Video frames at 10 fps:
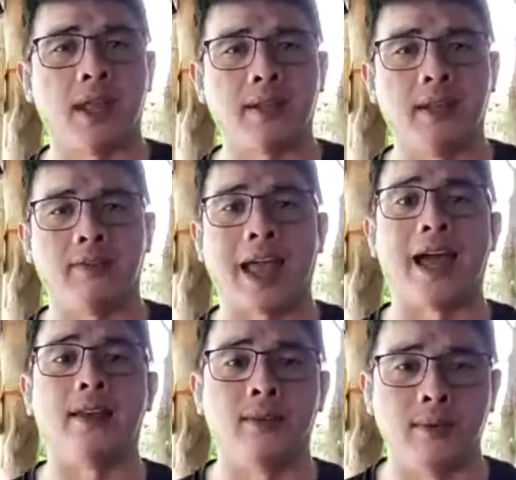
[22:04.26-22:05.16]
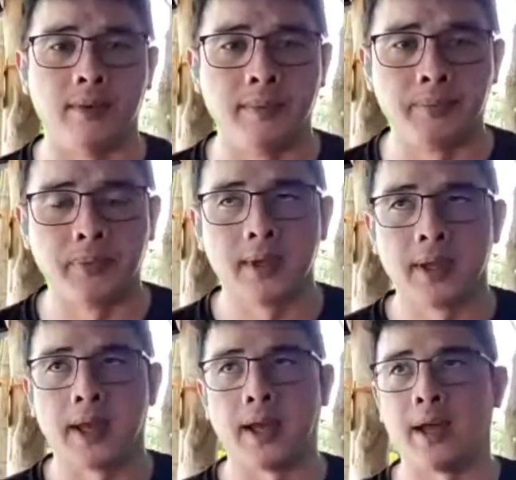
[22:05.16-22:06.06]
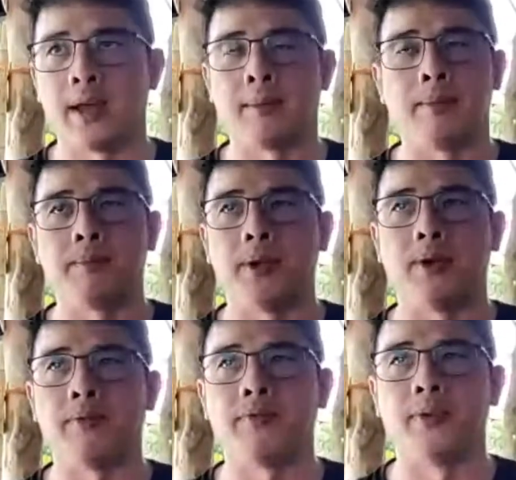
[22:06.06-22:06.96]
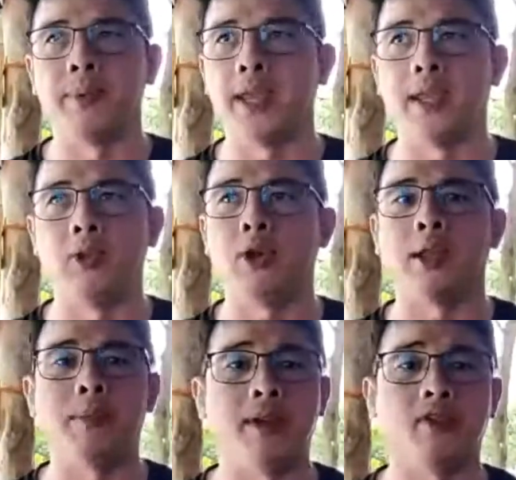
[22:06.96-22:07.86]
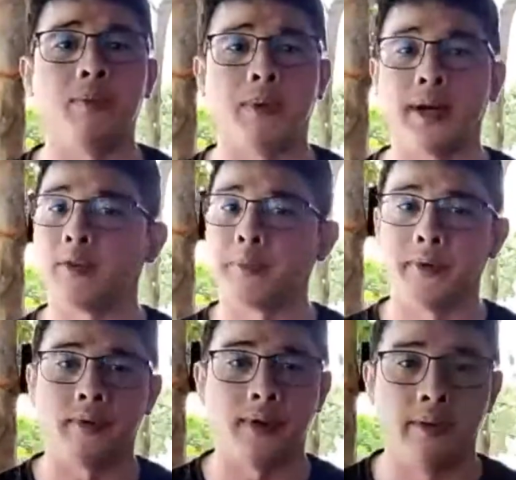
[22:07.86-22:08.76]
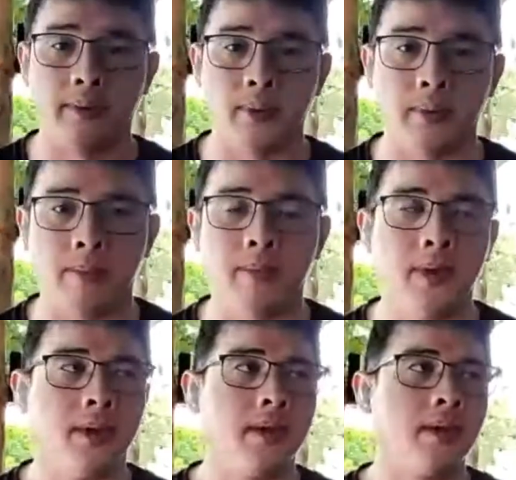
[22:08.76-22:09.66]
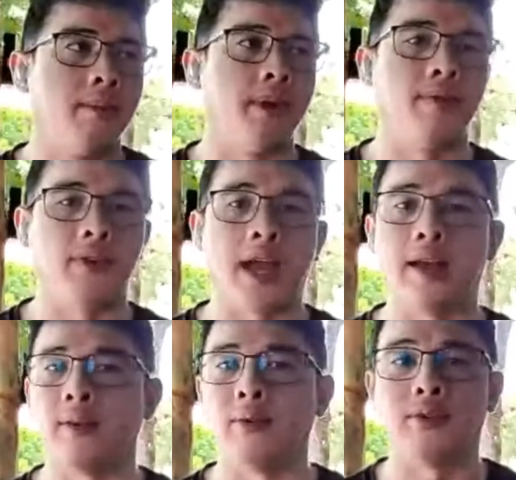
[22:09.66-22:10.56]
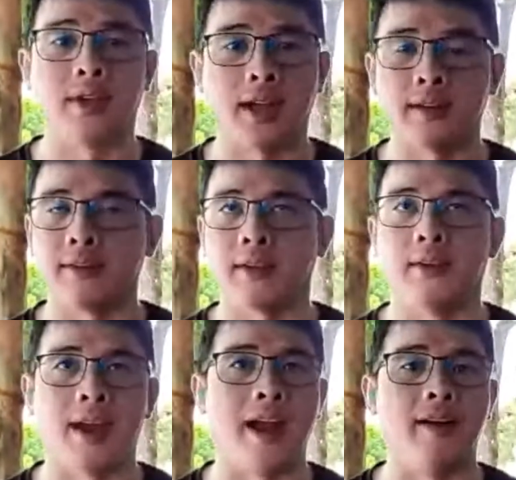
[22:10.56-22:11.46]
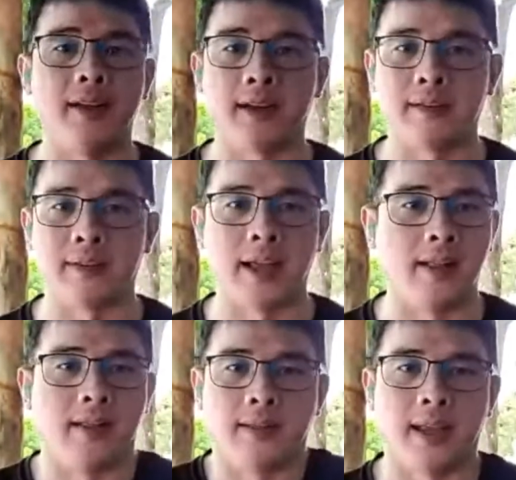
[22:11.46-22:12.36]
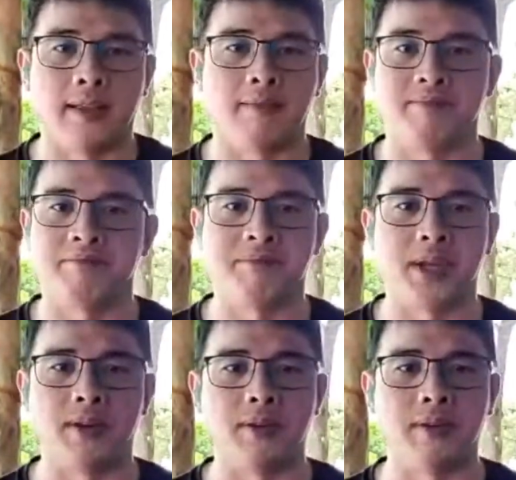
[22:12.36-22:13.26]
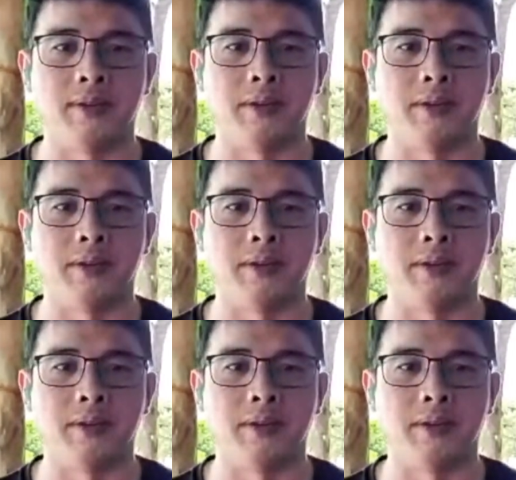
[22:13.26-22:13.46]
but not least, attitude. For me, you can be the smartest person in the room, but if your attitude sucks and you're arrogant as hell, then you know,